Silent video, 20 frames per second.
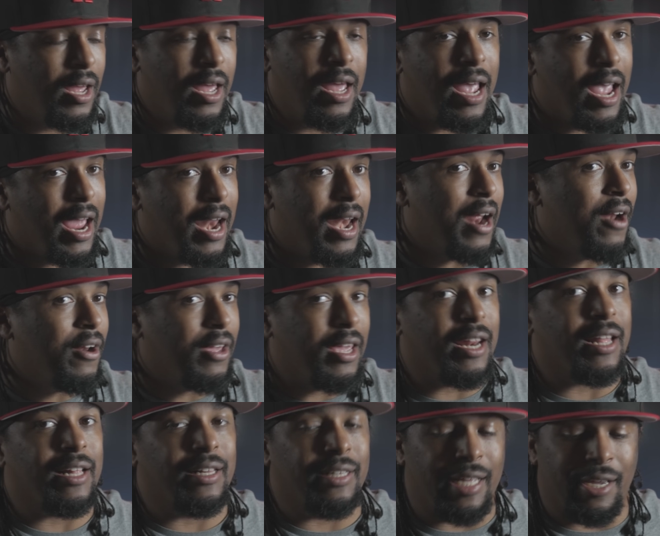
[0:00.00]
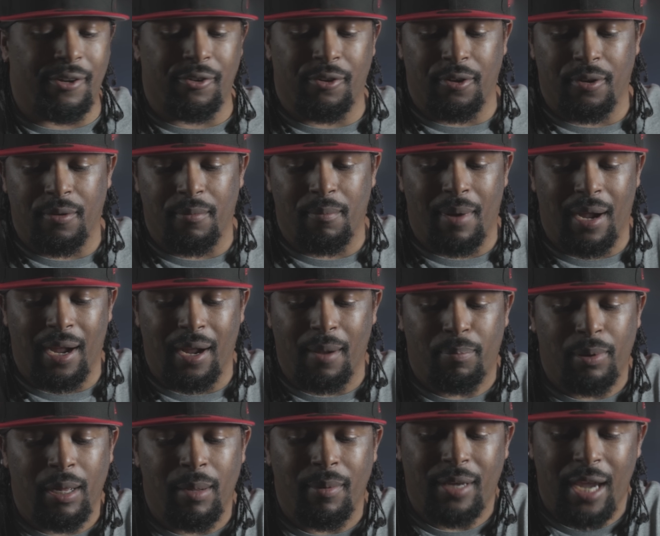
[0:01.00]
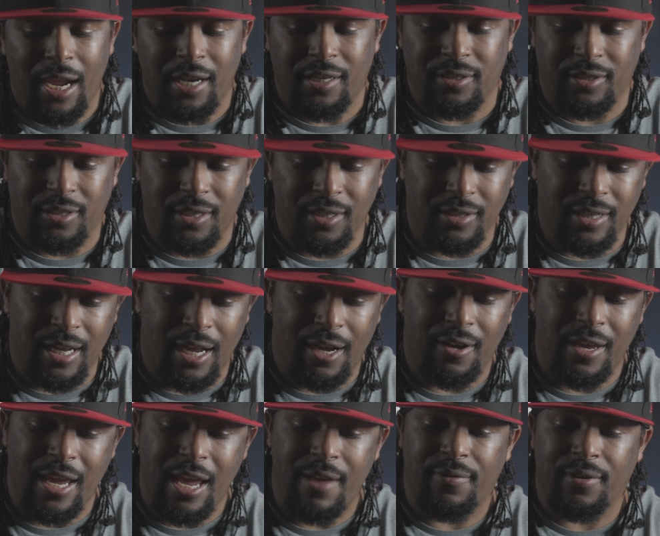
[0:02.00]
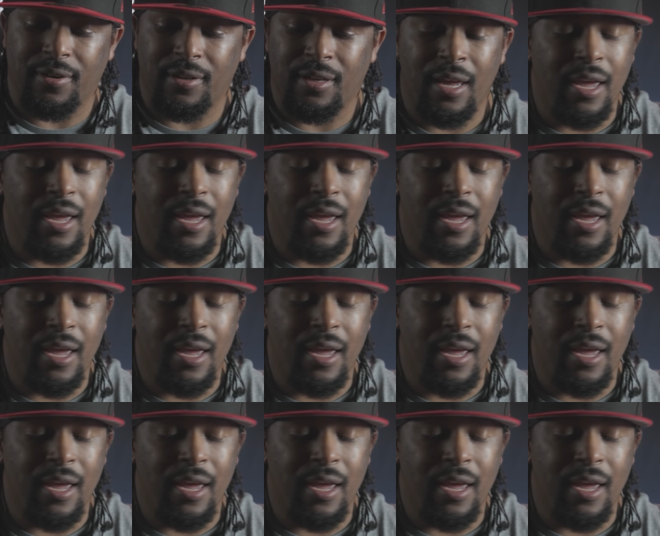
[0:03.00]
and now they're getting clowned on them by publications, because now even